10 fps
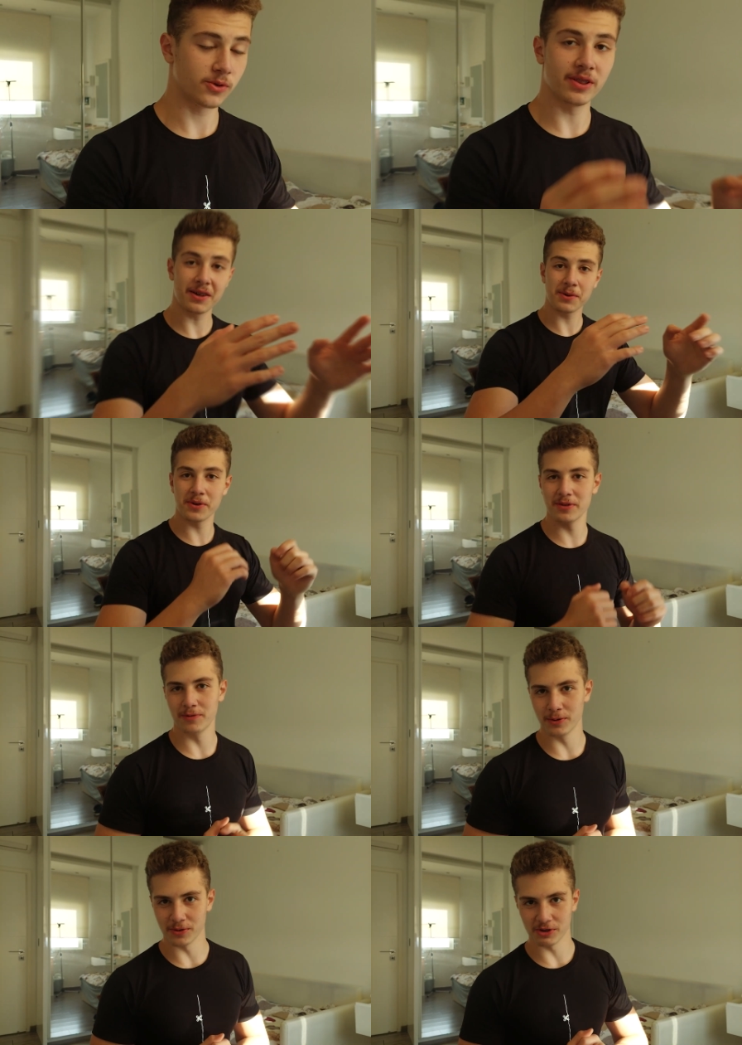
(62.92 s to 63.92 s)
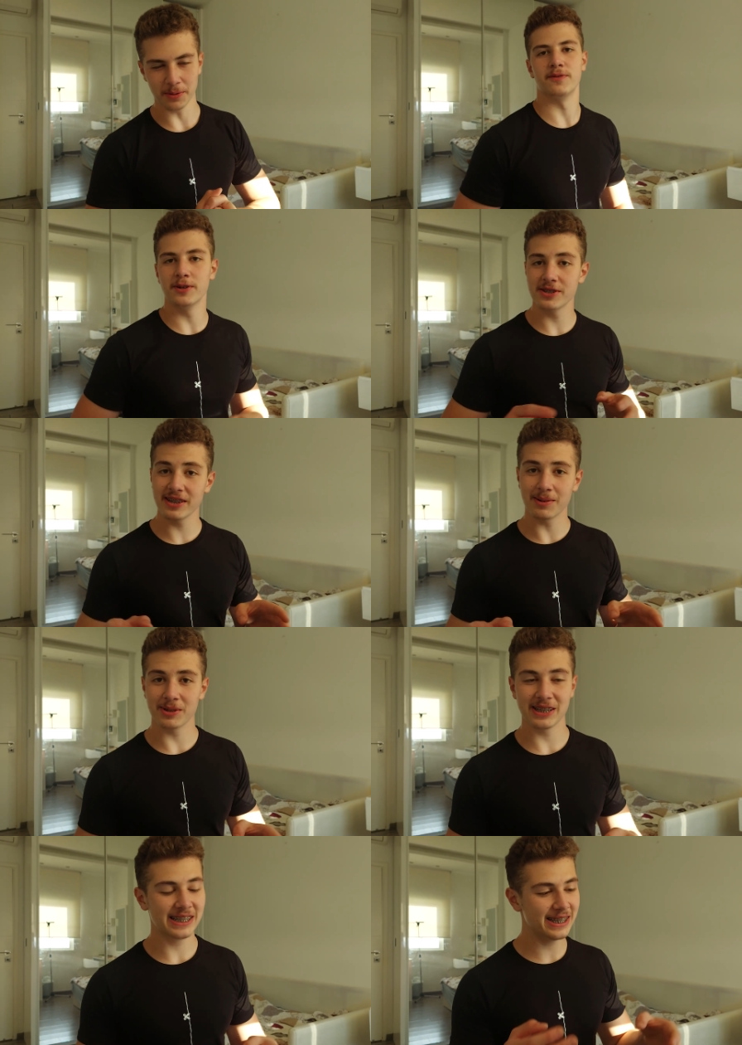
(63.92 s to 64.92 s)
So now that we're in Photoshop, the first thing I'm
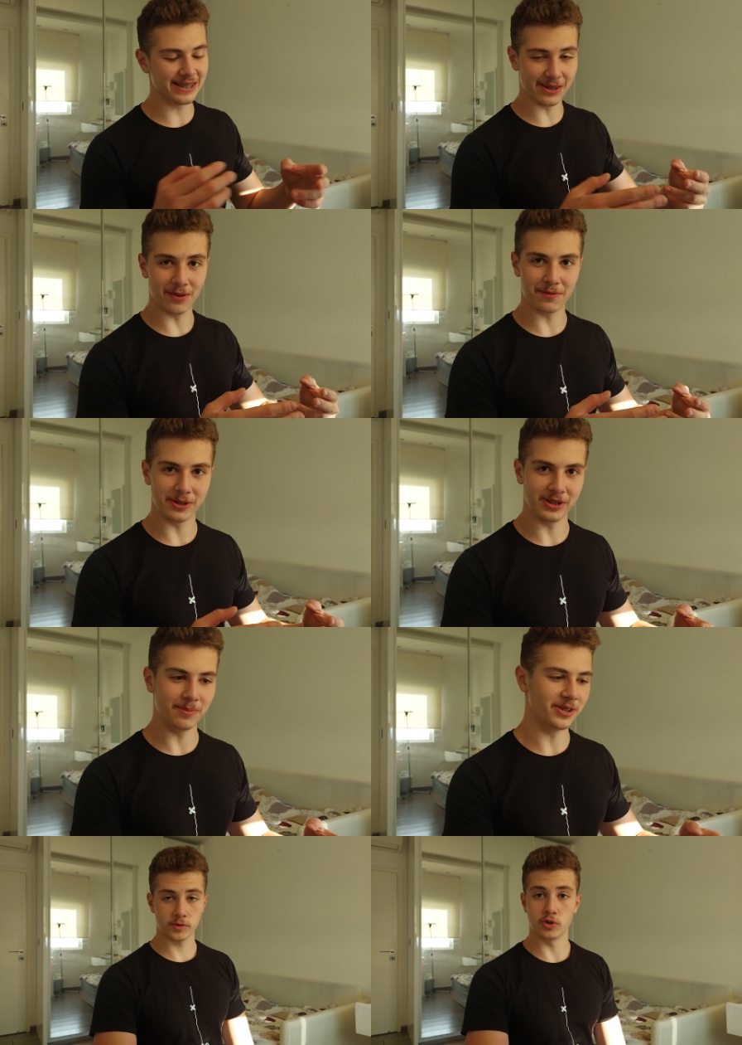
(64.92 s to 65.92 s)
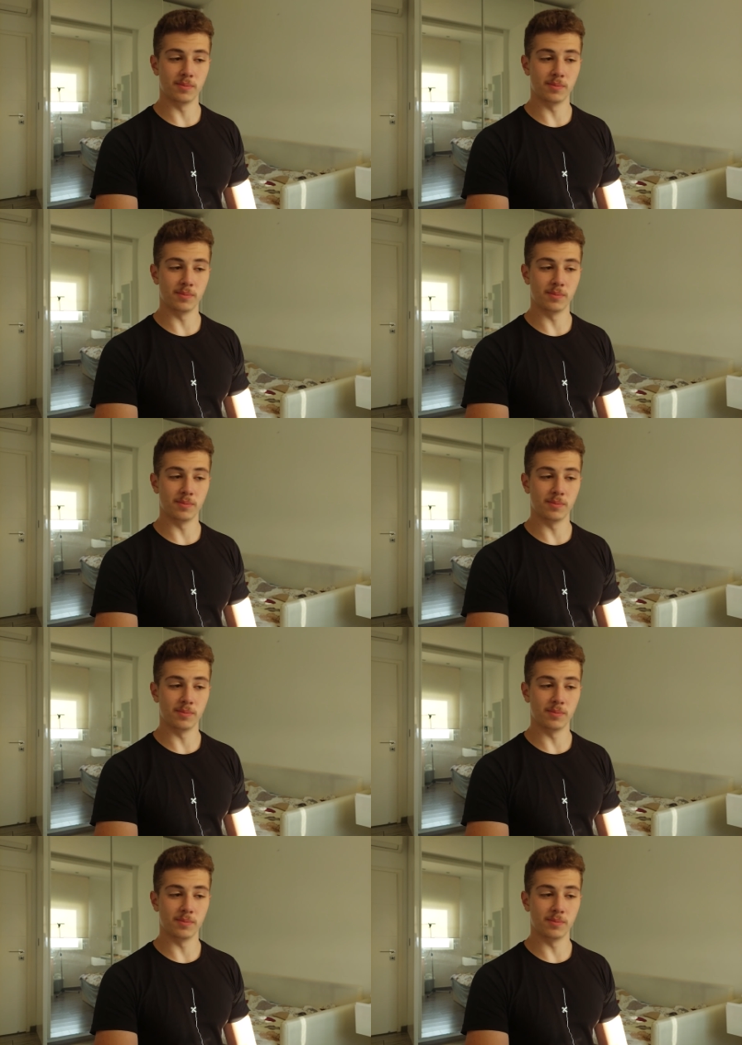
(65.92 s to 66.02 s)
gonna need is a reference image.